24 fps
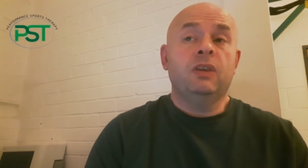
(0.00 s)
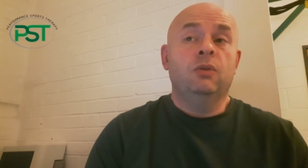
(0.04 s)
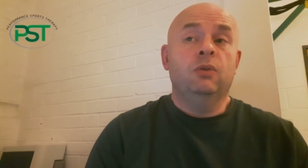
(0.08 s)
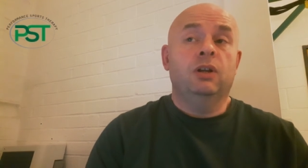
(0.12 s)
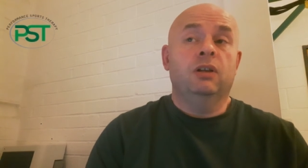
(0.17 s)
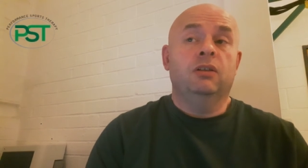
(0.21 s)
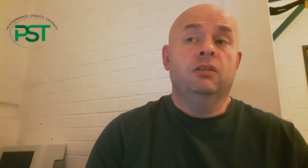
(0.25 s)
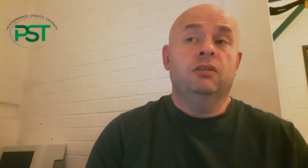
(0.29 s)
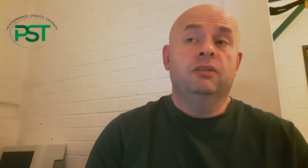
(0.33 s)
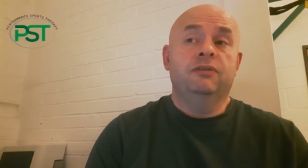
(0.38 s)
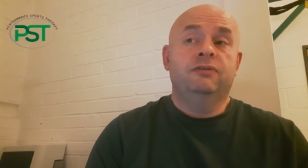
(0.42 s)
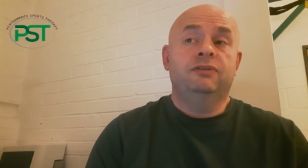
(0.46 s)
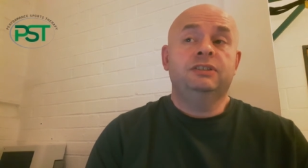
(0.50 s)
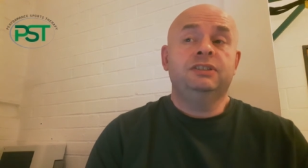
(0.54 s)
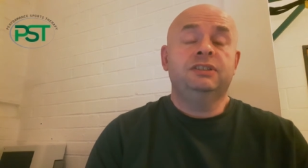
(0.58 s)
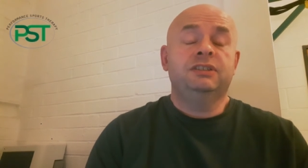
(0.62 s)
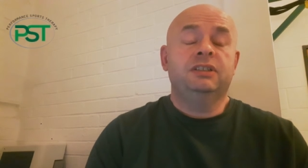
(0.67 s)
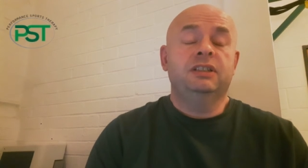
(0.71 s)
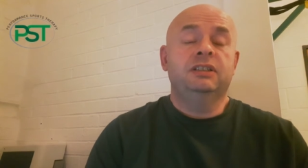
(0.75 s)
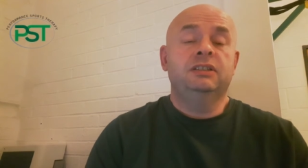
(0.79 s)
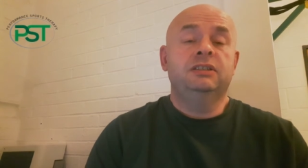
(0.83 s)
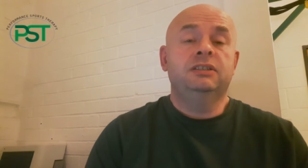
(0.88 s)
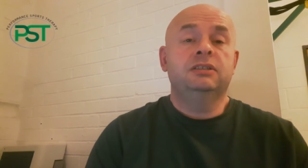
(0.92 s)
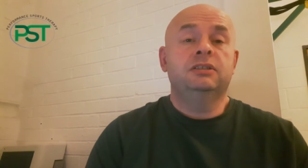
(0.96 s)
Well, the first
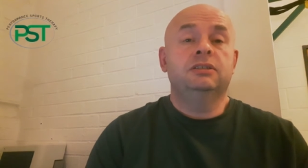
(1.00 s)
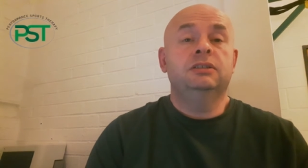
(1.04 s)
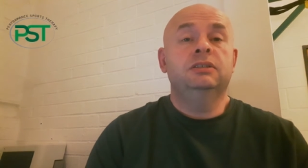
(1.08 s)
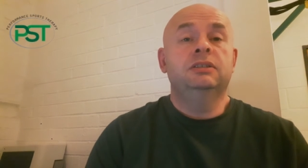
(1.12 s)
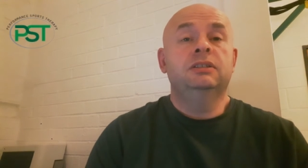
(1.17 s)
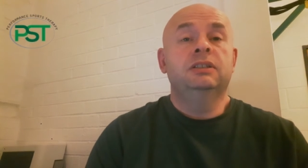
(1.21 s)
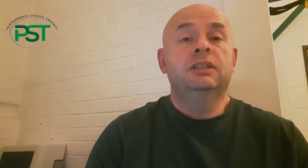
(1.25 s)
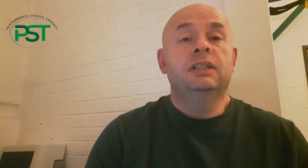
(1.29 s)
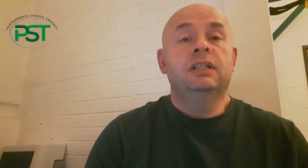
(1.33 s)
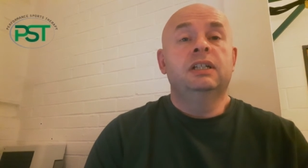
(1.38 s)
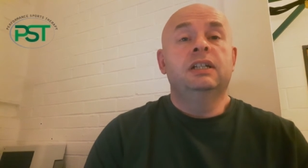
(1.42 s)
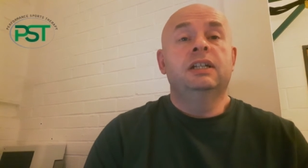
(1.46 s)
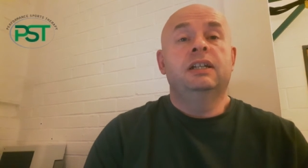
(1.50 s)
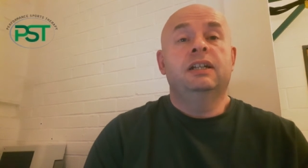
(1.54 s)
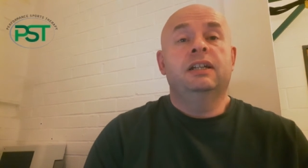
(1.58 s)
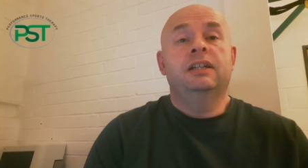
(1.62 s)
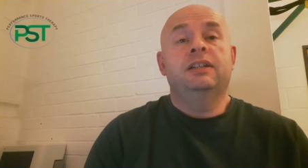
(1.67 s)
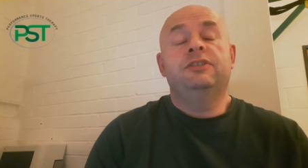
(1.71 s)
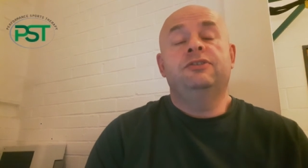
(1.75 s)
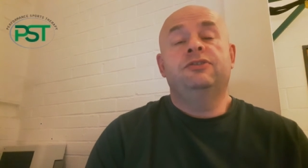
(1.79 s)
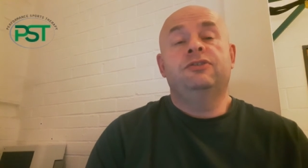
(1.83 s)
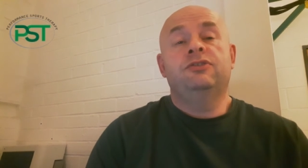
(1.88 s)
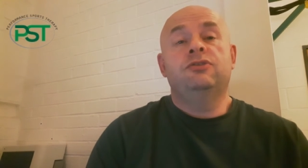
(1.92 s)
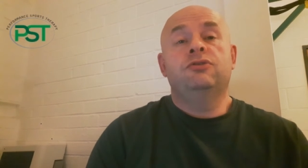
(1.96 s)
thing to do
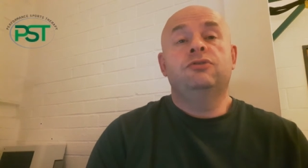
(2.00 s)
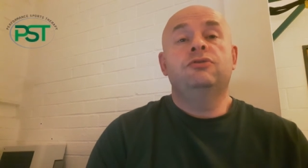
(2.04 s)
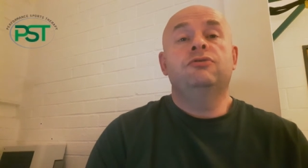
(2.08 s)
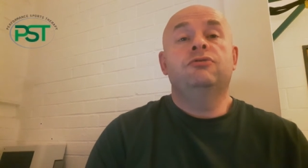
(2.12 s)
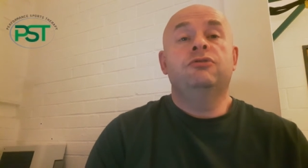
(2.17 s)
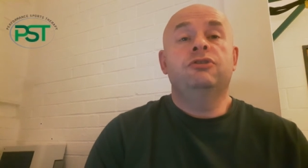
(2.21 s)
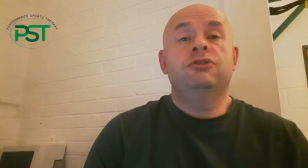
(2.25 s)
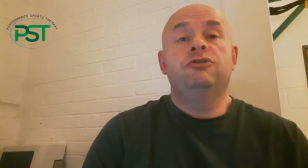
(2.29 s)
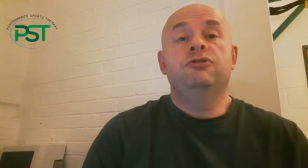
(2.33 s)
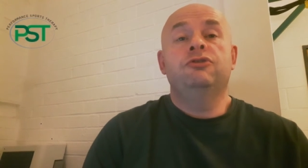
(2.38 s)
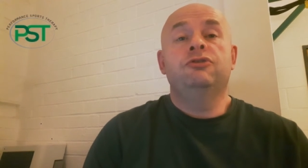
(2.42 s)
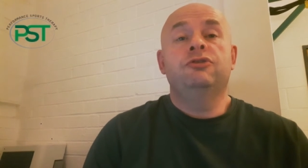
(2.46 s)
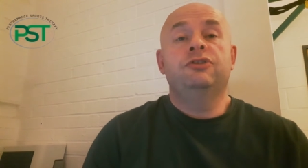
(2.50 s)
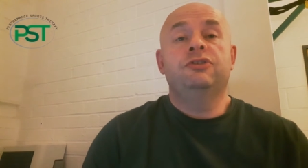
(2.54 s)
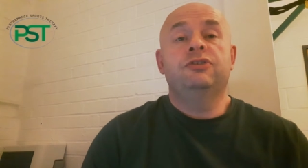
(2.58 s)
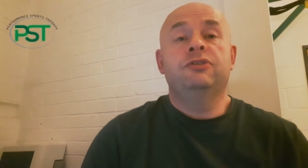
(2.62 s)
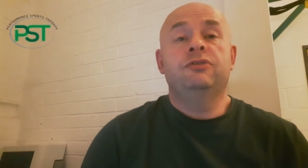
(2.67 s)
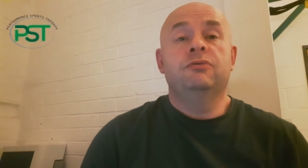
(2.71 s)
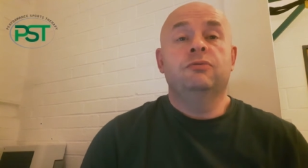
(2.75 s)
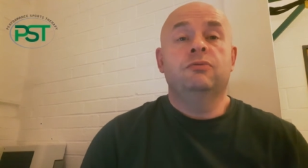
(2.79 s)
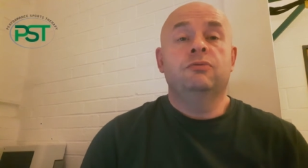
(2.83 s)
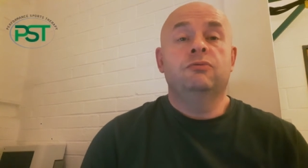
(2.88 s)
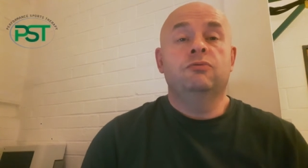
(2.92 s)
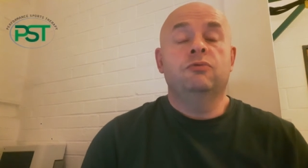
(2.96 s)
is to
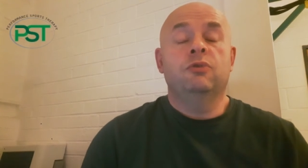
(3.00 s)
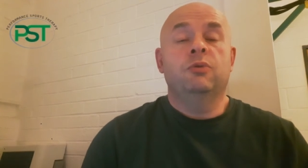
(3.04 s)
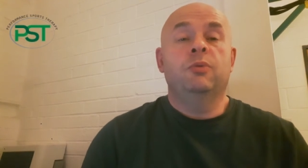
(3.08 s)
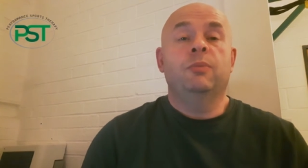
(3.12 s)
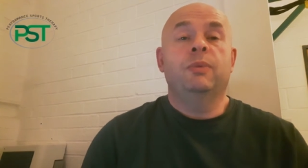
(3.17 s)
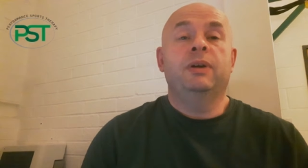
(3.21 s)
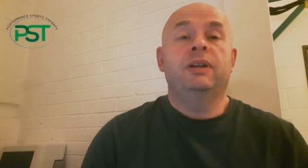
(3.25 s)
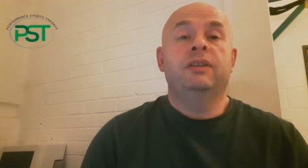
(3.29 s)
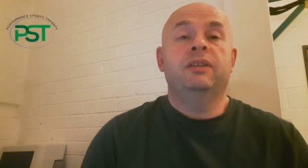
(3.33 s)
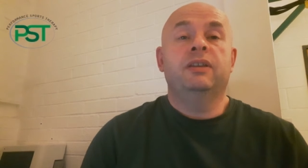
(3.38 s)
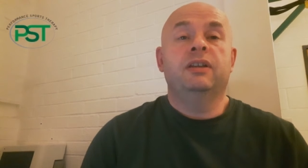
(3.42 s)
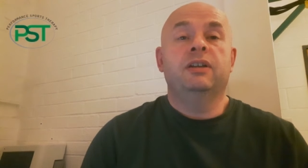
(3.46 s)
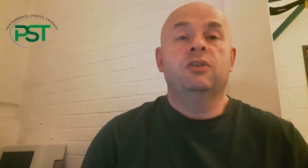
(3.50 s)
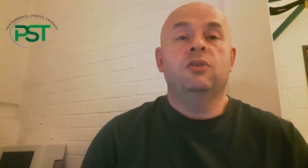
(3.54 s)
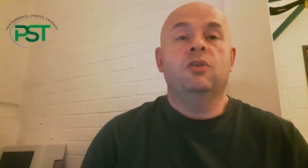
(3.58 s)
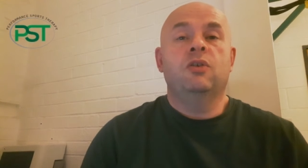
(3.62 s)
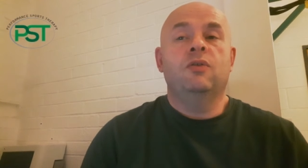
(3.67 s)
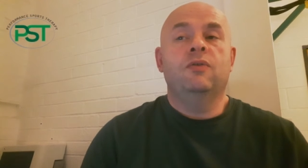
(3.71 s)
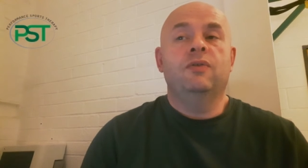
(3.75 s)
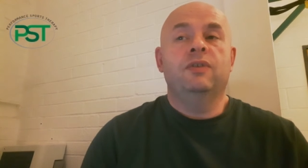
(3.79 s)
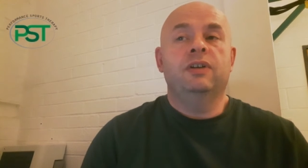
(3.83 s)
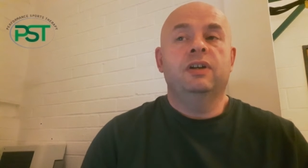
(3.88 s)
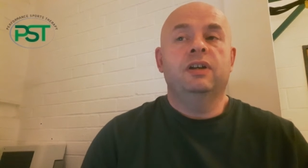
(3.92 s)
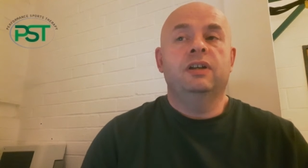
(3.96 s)
reduce what we might think
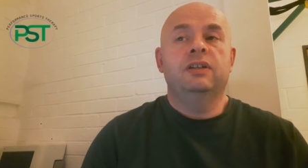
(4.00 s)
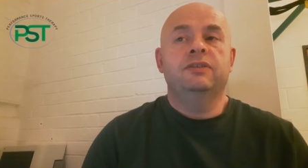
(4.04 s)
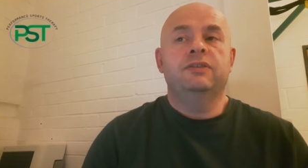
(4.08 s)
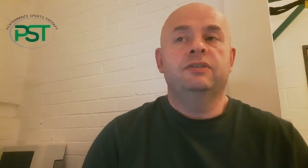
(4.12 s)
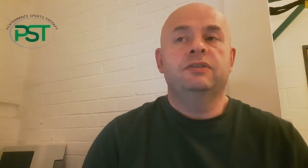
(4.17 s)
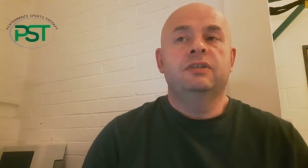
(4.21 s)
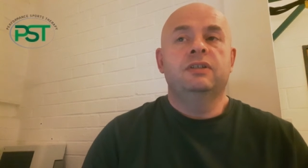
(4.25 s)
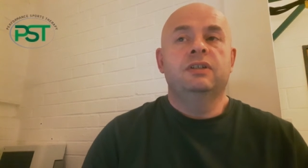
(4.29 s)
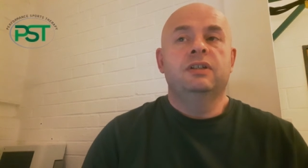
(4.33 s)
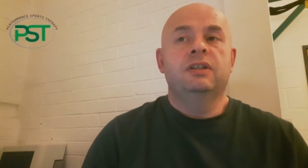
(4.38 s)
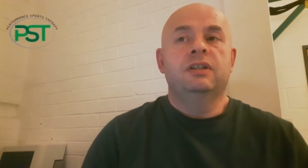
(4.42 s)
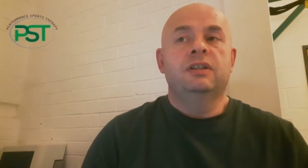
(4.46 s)
of as